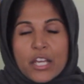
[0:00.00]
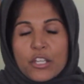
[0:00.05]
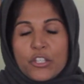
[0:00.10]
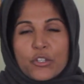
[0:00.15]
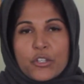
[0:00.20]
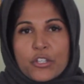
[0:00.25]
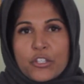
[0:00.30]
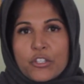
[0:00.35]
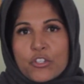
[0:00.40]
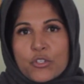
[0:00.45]

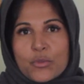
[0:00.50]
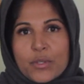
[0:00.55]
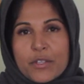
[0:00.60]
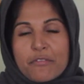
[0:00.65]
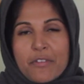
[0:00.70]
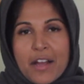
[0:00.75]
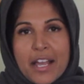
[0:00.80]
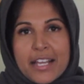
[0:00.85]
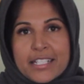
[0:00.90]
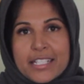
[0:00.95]
You can usually
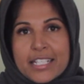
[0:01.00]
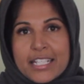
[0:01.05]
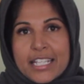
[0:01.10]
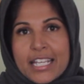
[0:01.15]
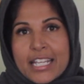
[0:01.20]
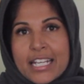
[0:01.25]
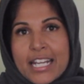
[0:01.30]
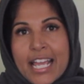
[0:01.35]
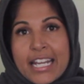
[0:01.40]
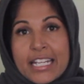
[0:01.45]
find it
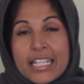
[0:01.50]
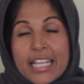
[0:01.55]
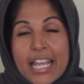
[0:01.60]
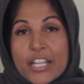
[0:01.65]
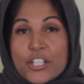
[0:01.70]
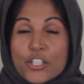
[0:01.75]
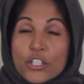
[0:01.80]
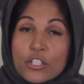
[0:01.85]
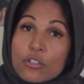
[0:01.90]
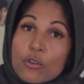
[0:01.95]
in any
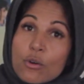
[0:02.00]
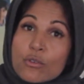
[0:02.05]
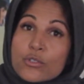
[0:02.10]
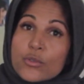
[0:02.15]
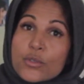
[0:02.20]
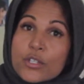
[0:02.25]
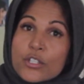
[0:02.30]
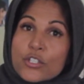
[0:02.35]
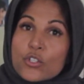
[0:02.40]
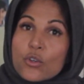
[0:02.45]
Asian
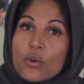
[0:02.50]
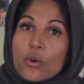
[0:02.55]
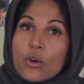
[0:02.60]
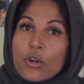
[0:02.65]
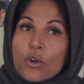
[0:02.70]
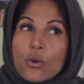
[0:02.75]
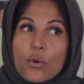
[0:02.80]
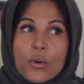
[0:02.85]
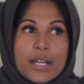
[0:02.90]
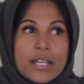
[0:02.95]
grocery
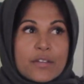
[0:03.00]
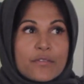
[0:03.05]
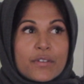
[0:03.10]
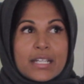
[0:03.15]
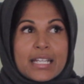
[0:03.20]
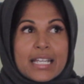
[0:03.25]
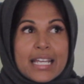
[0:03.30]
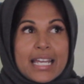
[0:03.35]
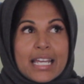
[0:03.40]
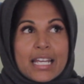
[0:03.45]
store or
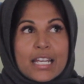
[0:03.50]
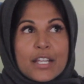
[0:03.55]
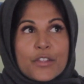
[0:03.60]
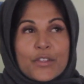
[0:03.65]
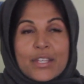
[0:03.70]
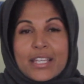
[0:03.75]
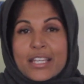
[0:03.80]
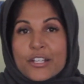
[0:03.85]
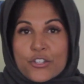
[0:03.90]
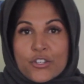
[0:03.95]
even in
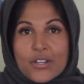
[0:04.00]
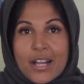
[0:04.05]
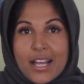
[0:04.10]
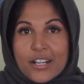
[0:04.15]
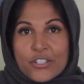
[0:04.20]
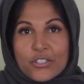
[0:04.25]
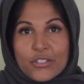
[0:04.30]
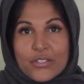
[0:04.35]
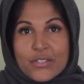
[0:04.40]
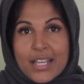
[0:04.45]
the
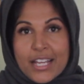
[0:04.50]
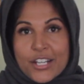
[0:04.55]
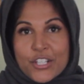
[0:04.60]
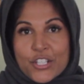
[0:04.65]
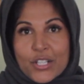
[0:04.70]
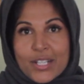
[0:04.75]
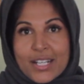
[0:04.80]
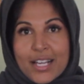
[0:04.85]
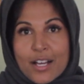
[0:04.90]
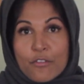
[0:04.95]
international
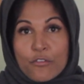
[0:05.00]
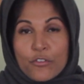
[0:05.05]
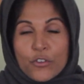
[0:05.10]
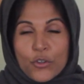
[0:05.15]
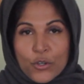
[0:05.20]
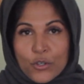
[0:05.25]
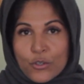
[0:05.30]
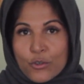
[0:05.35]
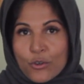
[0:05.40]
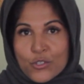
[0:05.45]
section of
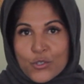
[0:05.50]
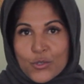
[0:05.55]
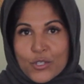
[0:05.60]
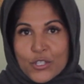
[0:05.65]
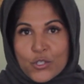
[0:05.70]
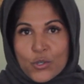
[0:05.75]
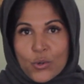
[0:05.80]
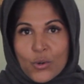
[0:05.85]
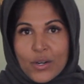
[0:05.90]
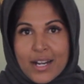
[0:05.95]
your grocery
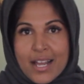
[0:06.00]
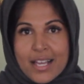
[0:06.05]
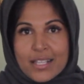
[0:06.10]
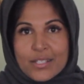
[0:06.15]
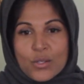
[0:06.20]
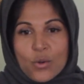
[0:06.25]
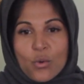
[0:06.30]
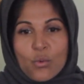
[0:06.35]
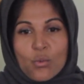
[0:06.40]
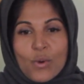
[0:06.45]
store as